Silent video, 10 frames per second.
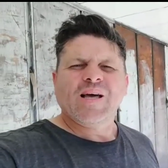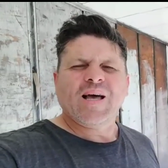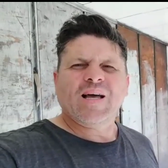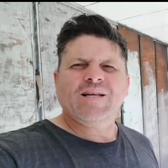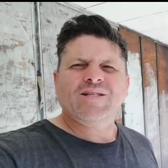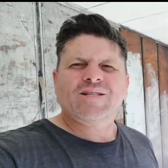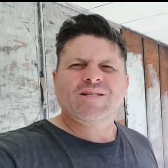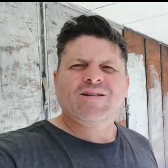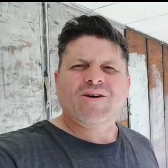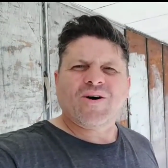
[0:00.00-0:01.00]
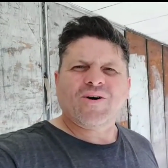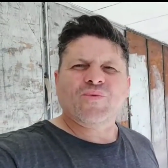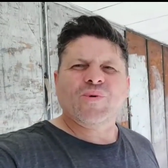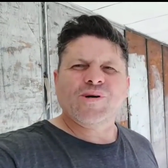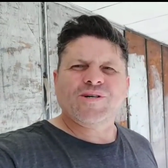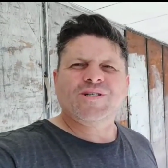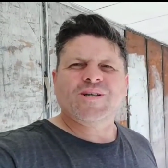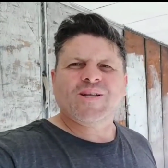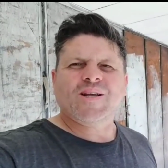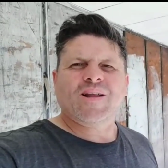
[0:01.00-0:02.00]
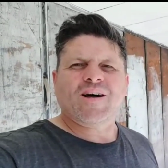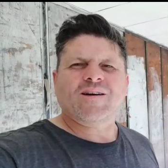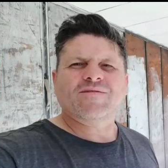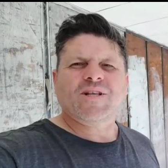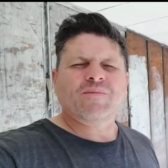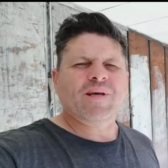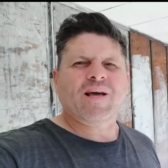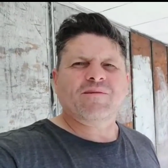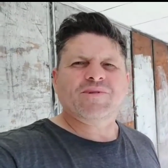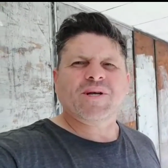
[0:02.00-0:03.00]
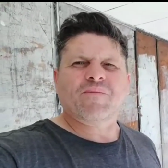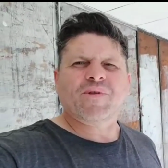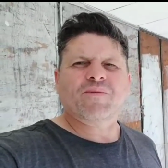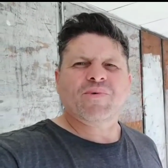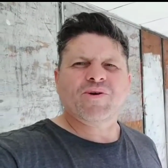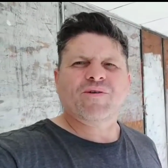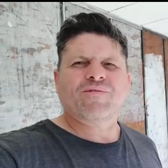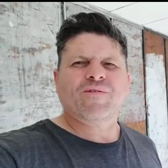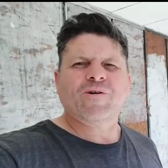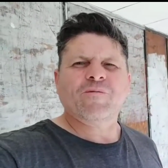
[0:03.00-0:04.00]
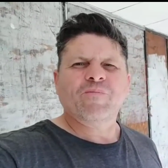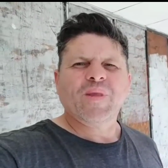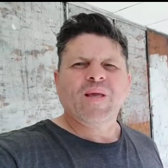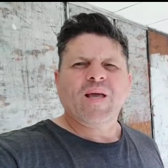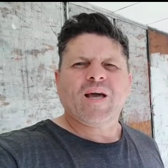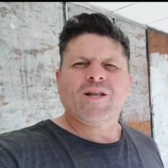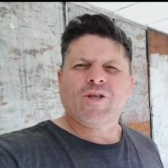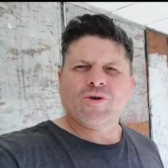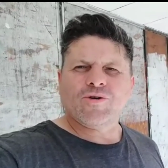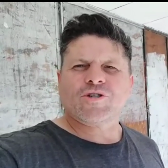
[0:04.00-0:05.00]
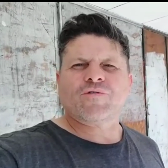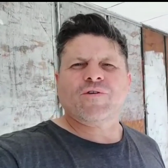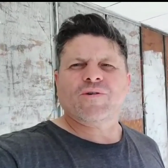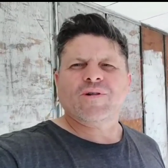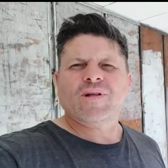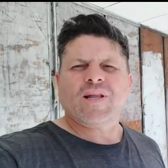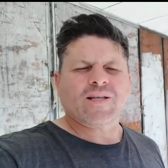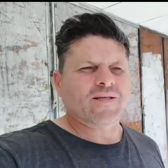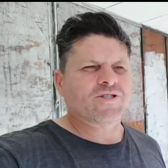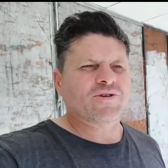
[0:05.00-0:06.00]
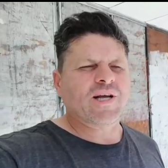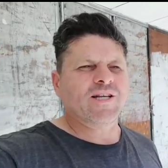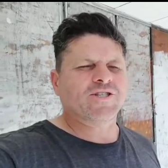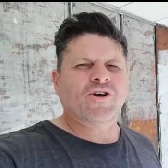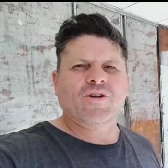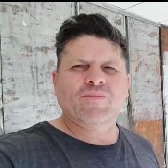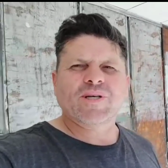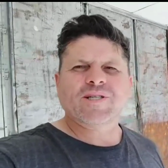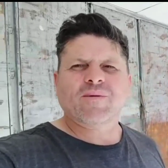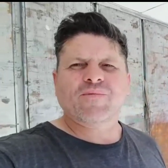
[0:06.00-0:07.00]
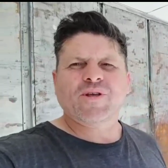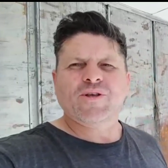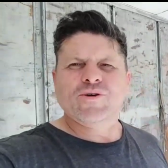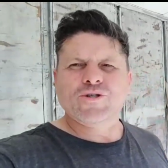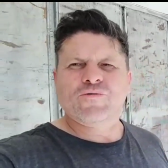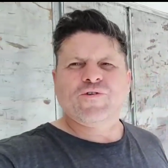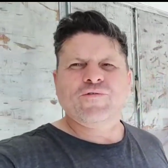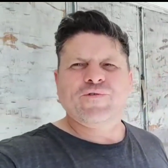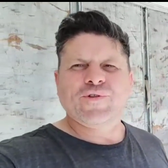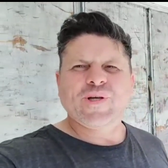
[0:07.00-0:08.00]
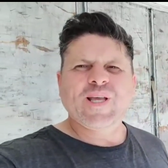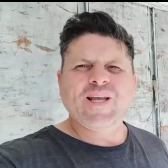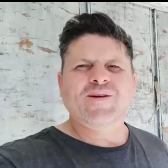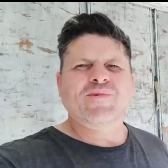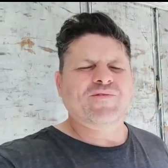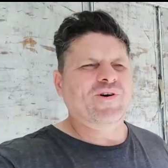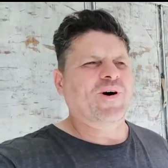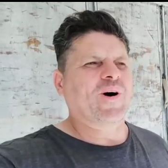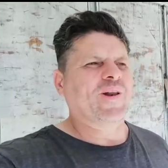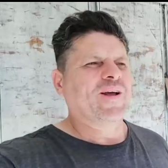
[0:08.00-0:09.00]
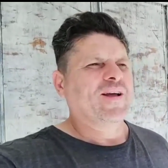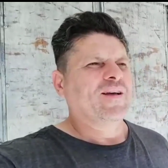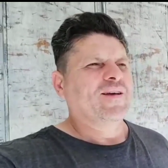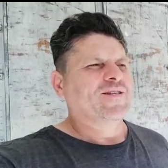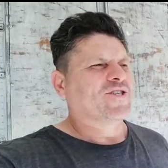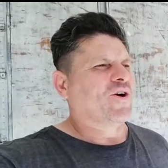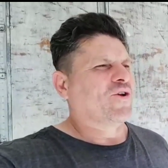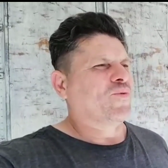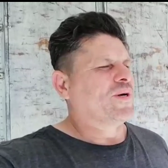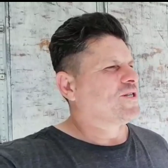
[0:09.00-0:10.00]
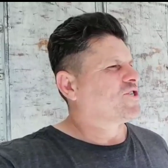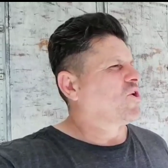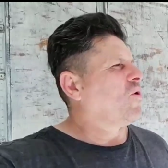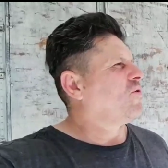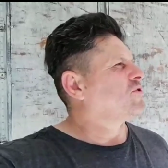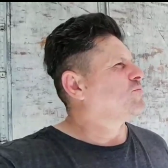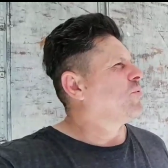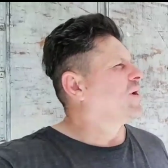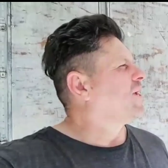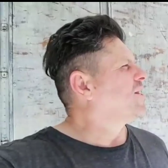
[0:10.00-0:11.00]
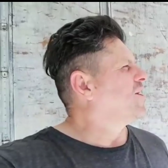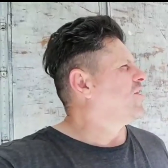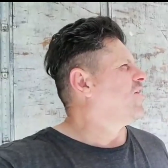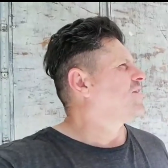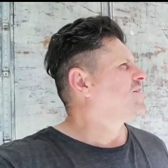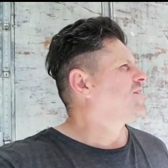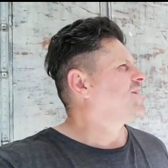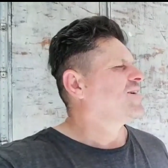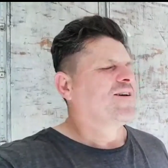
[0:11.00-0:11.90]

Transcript: as God works in their lives, they become something beautiful and useful. Like this trailer is going to be something useful for the kingdom of God. It's going to win souls, bring in the lost.